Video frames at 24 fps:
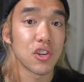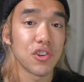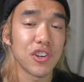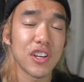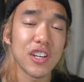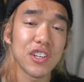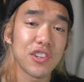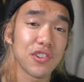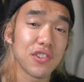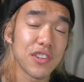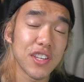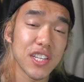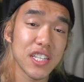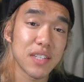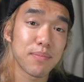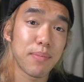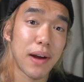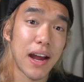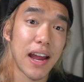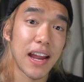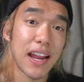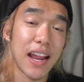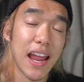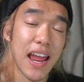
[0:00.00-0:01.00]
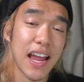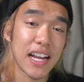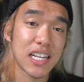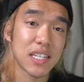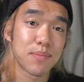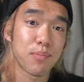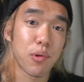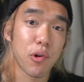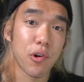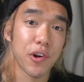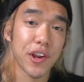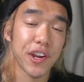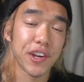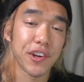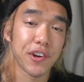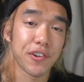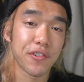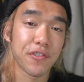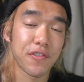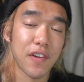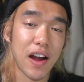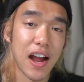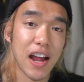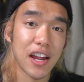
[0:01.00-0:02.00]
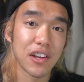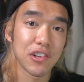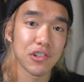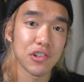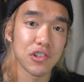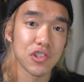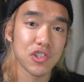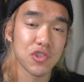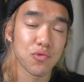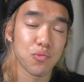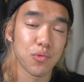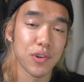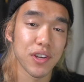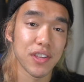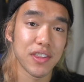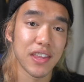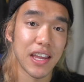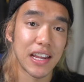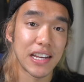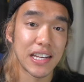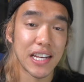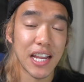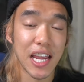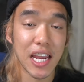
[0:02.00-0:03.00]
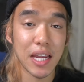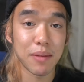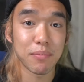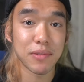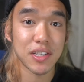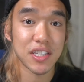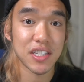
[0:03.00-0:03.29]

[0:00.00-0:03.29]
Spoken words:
So you can do this by exporting your files with a named